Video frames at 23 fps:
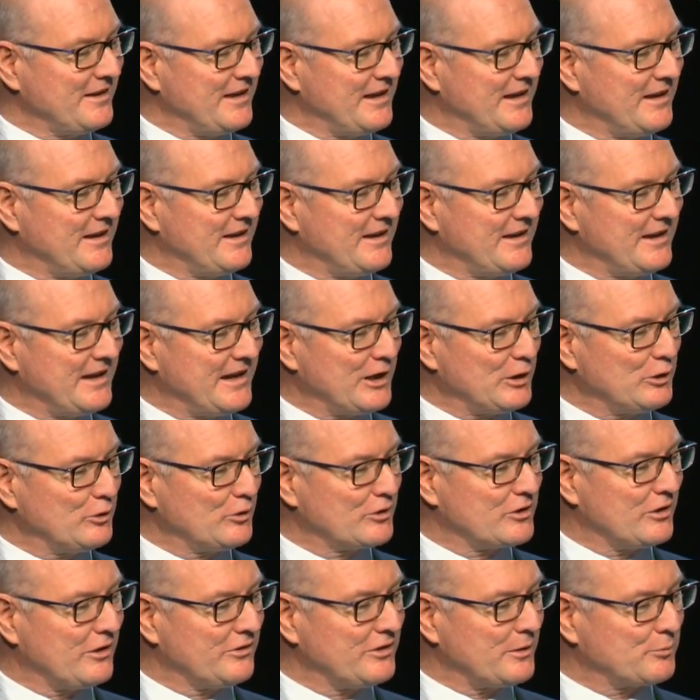
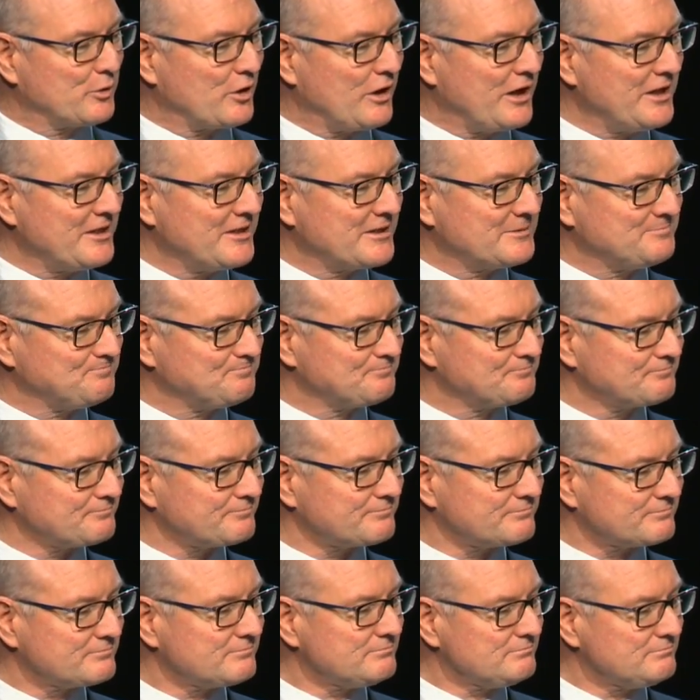outlook on the price.
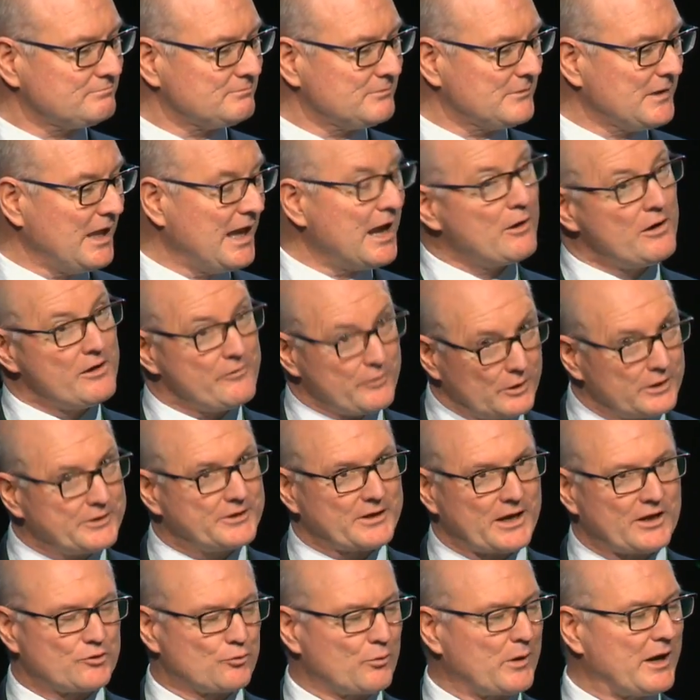However, it
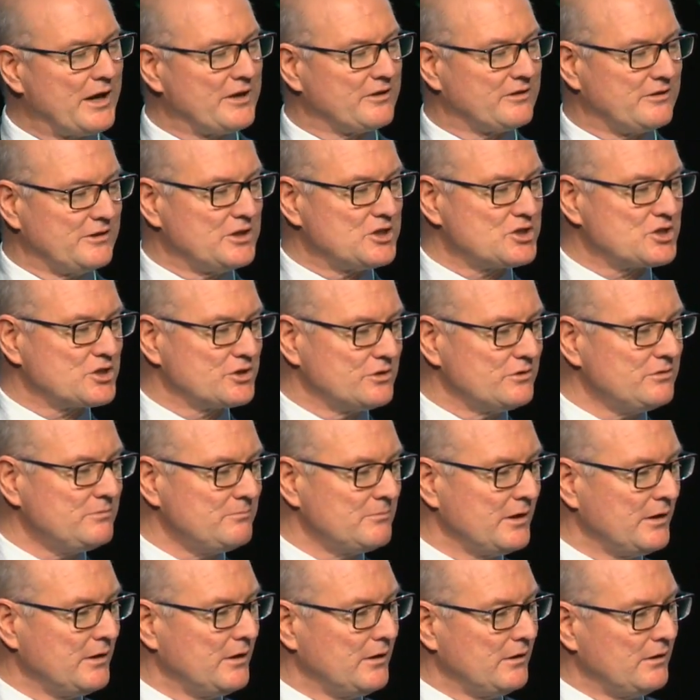does raise the issue,
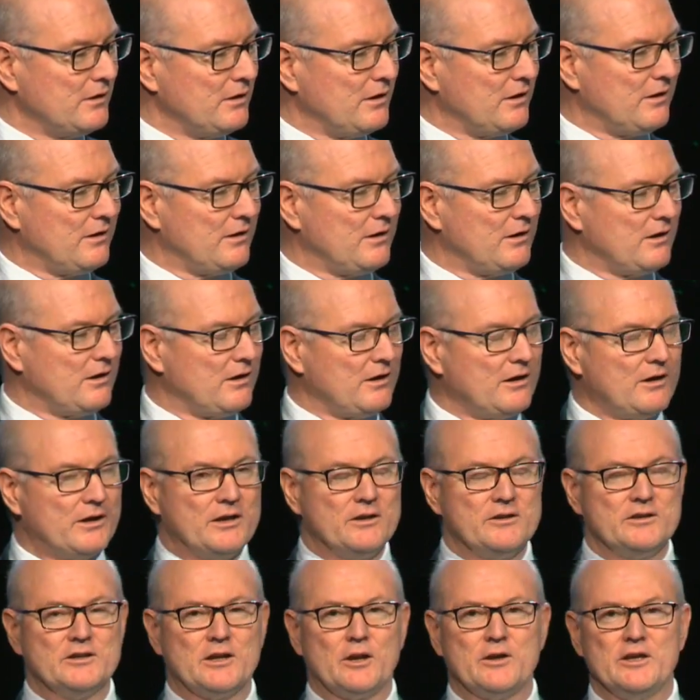
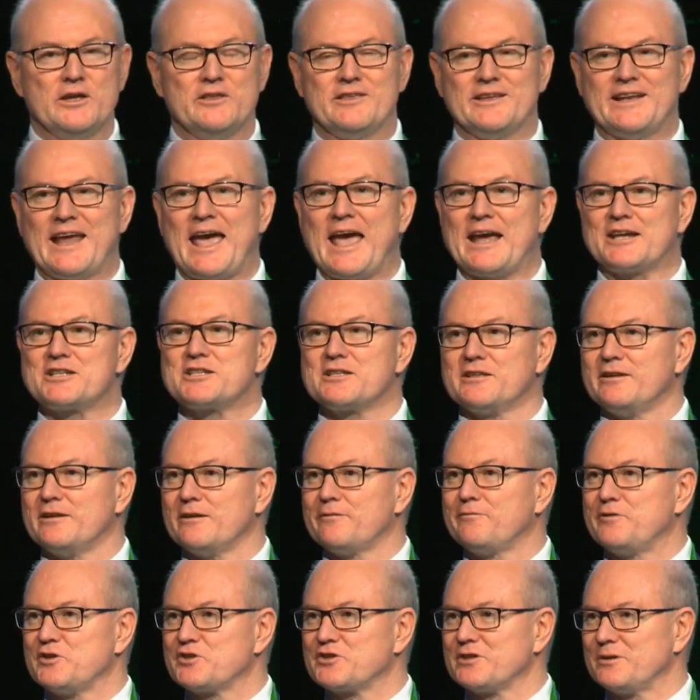is it actually an
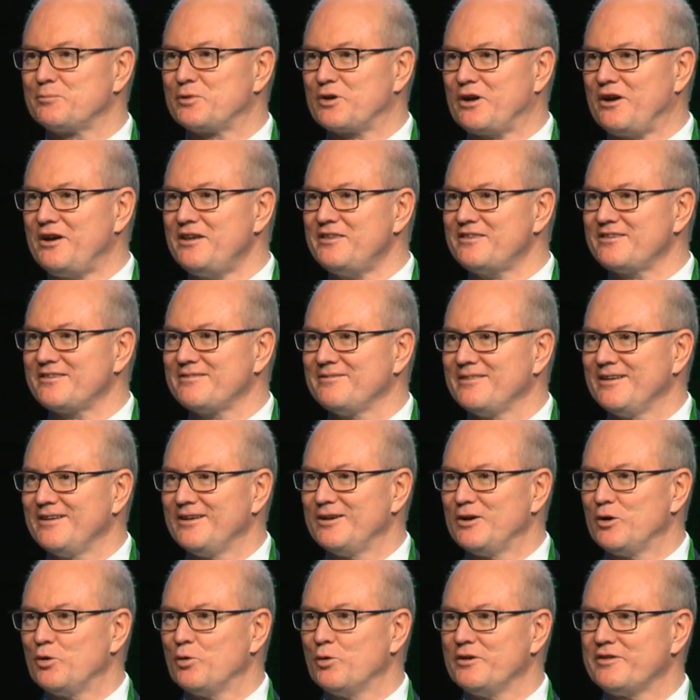efficient price,
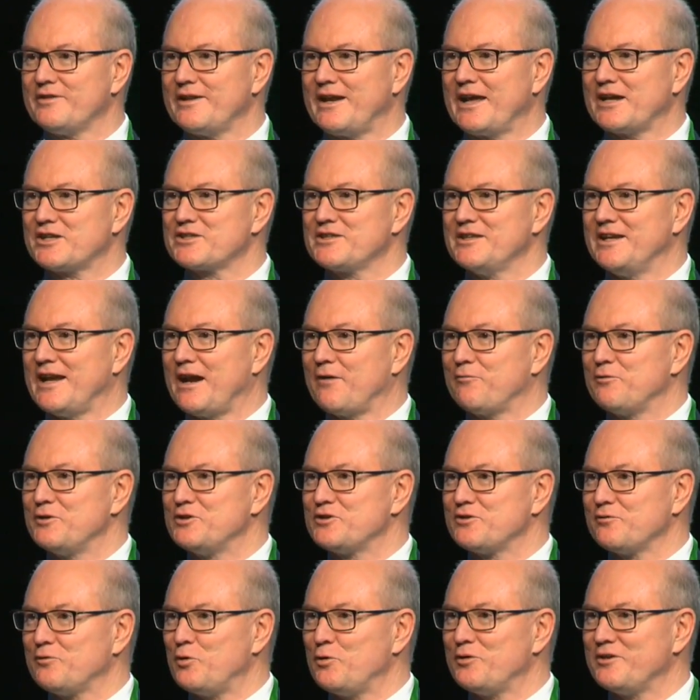or is it actually an
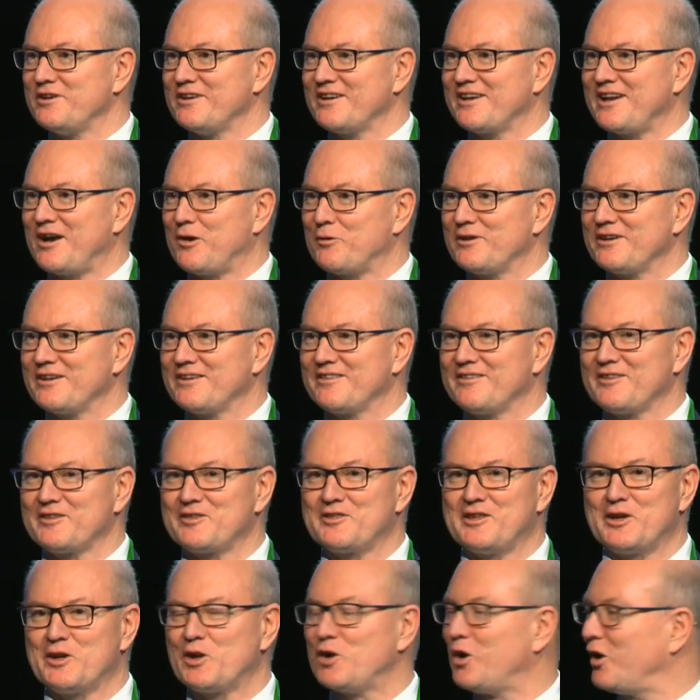average of all the current
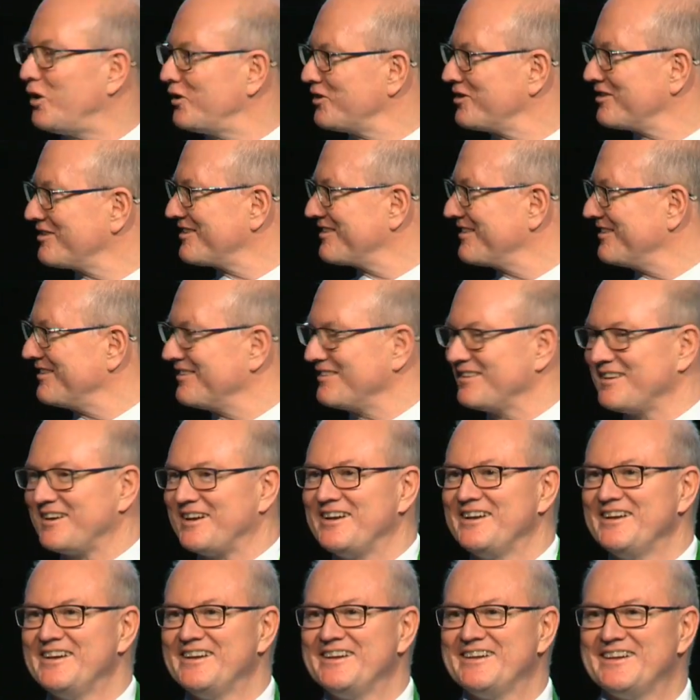existing costs?
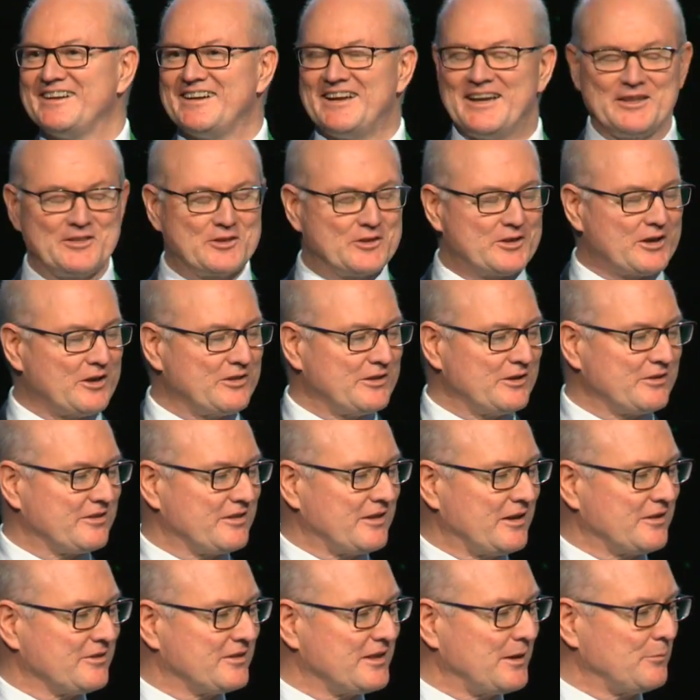And so there's
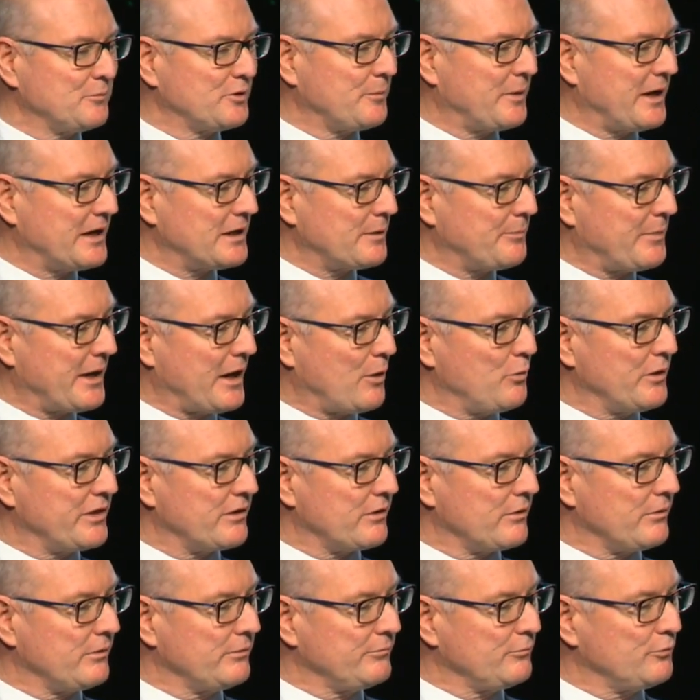some debate about
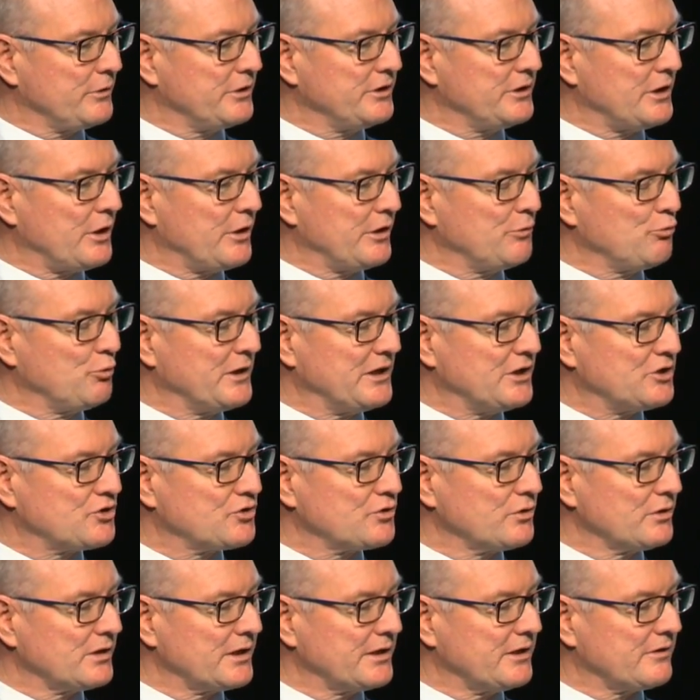whether it really
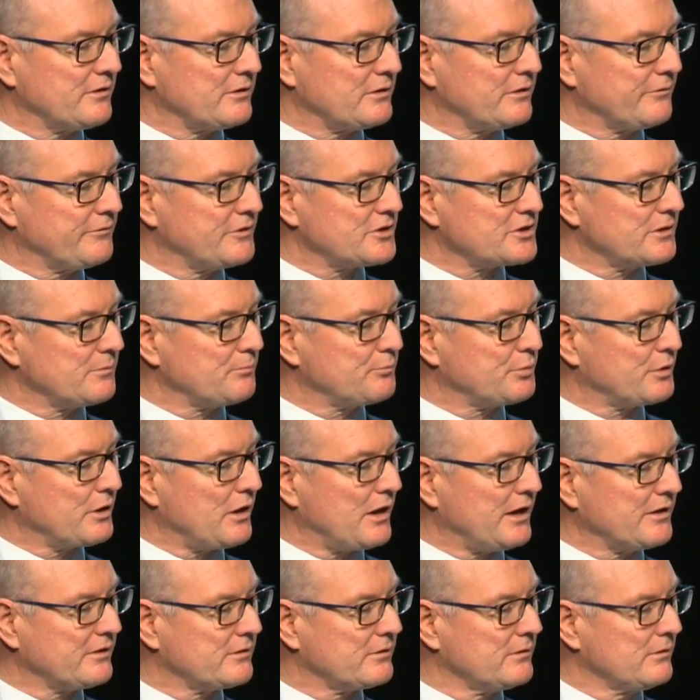truly is an efficient
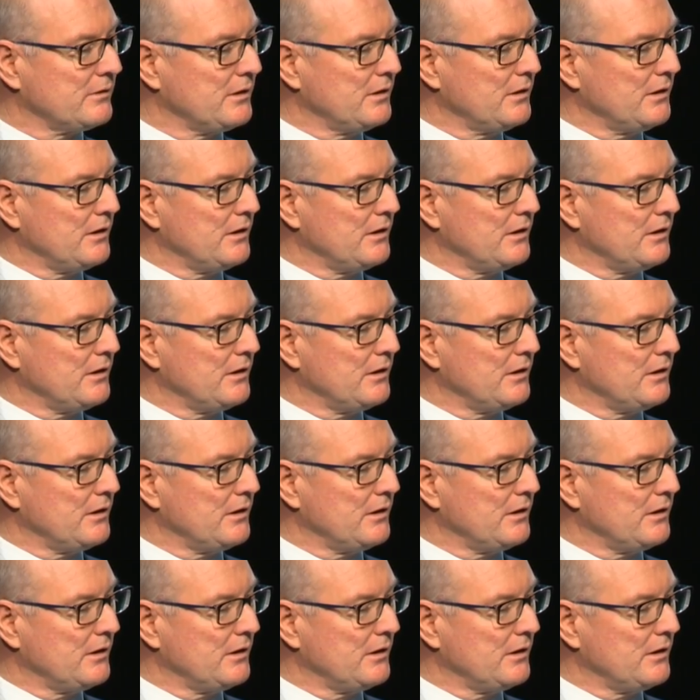price.